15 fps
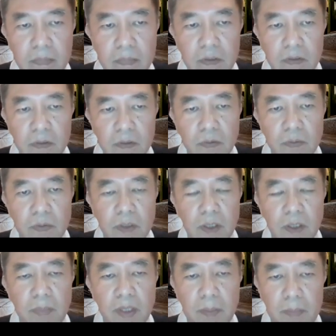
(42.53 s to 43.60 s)
although they
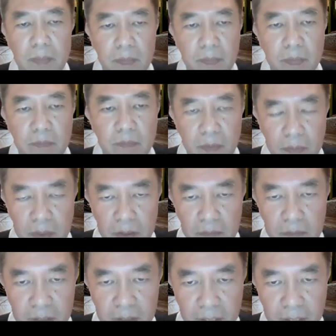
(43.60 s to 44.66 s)
may be from a
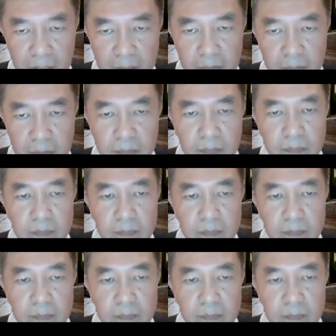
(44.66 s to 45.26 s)
different angle.